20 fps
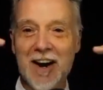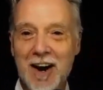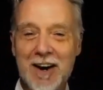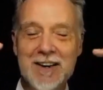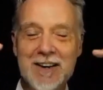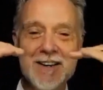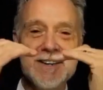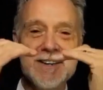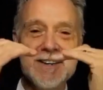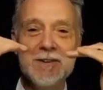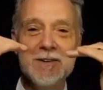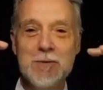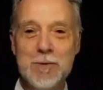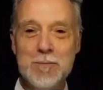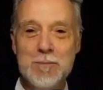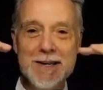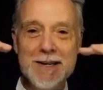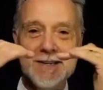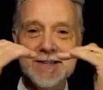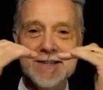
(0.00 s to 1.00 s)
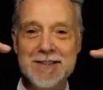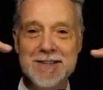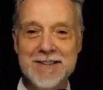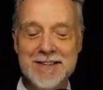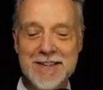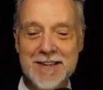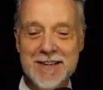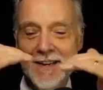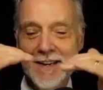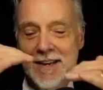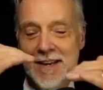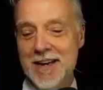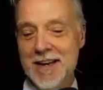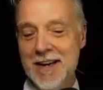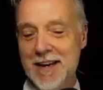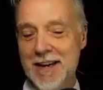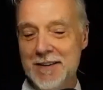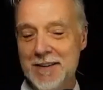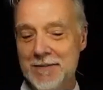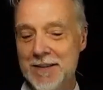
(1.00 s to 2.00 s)
on an equal basis.
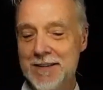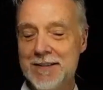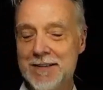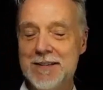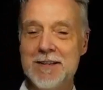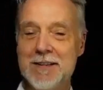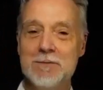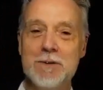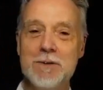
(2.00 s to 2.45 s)
And if they say,